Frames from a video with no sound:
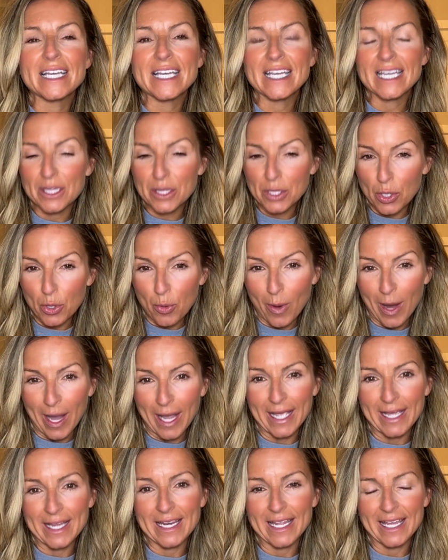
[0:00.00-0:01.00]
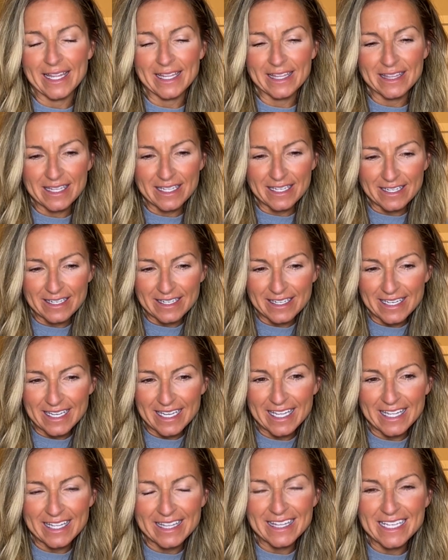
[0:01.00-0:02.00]
in the quiet,
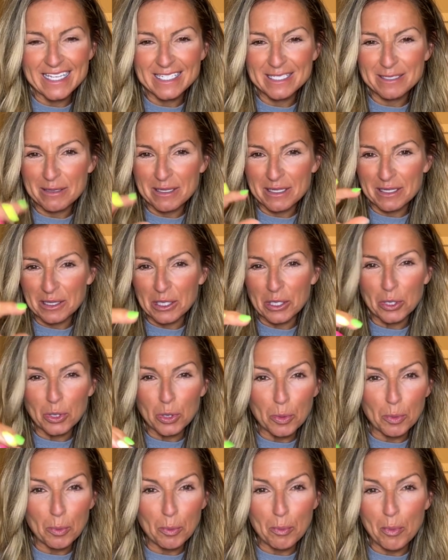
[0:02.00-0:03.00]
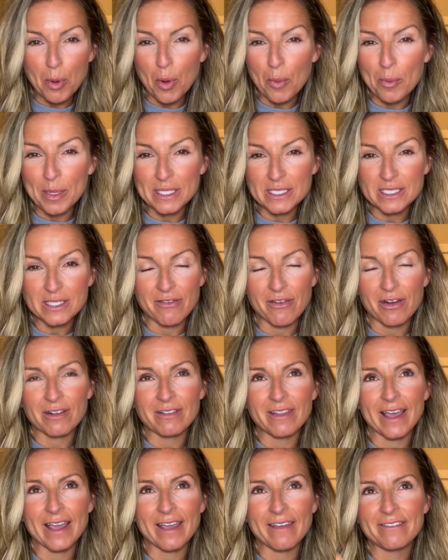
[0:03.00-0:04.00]
in these little moments of
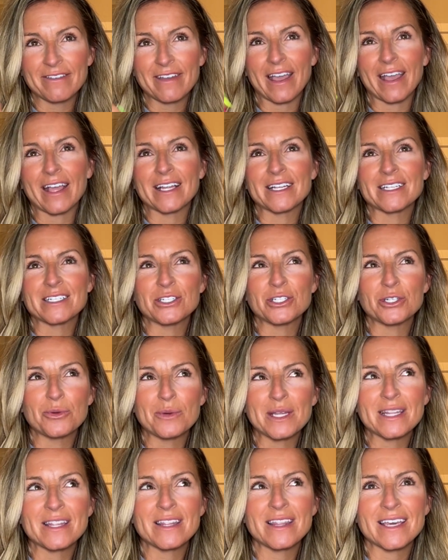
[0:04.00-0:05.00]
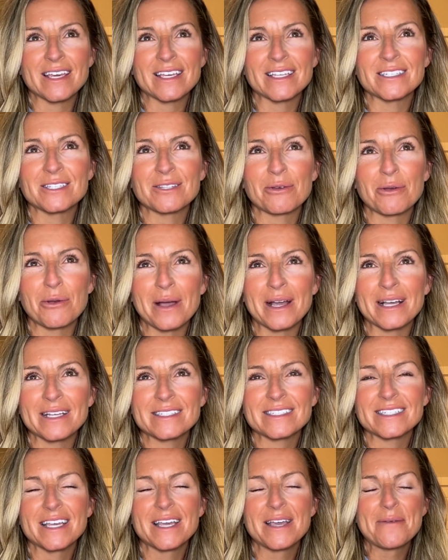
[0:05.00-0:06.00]
our life and doing things through
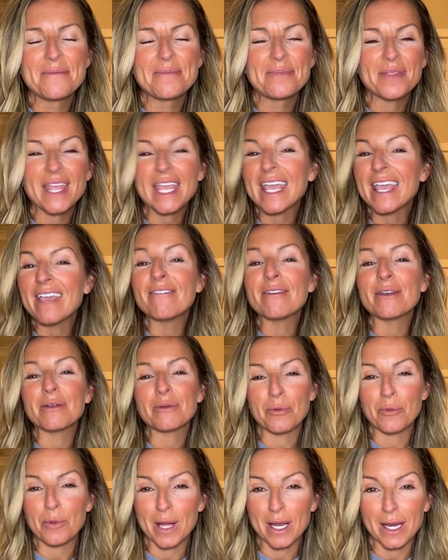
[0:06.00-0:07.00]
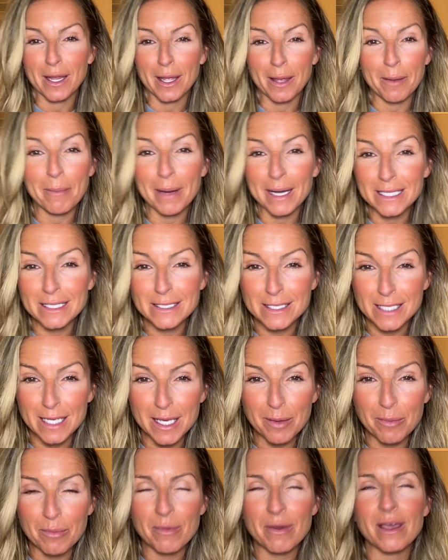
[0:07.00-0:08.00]
us, even when it might
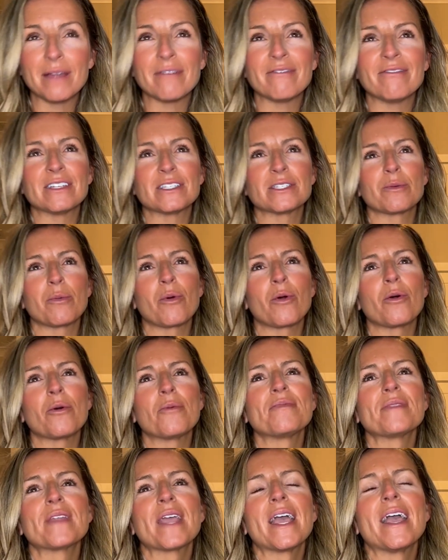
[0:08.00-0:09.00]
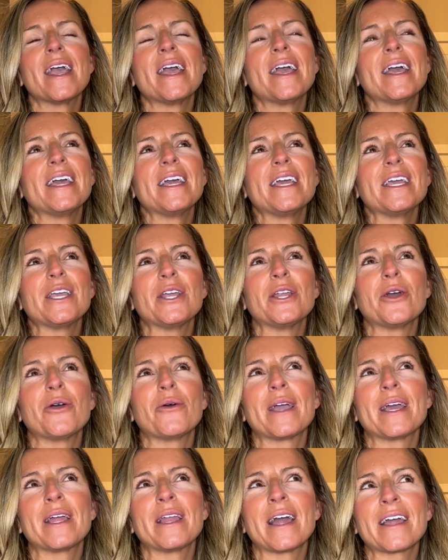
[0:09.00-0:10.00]
seem invisible.
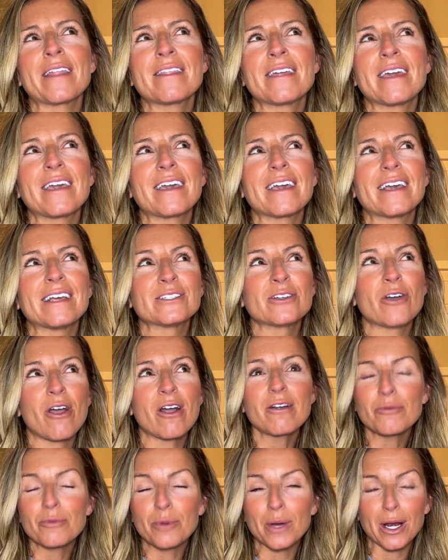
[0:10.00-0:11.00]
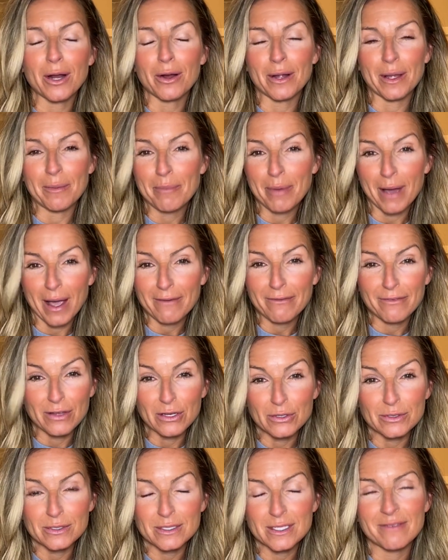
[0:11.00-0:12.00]
And I think it's hard when our impact
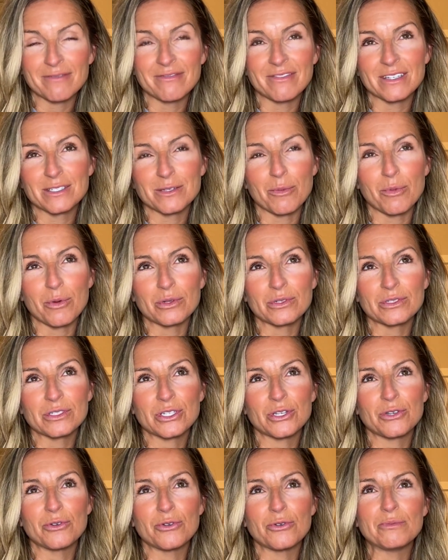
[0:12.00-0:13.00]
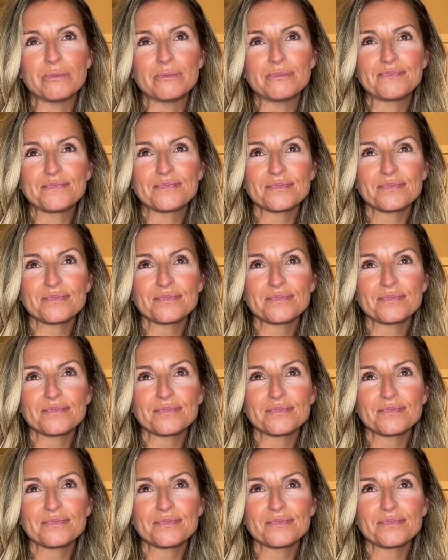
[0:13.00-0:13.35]
feels invisible to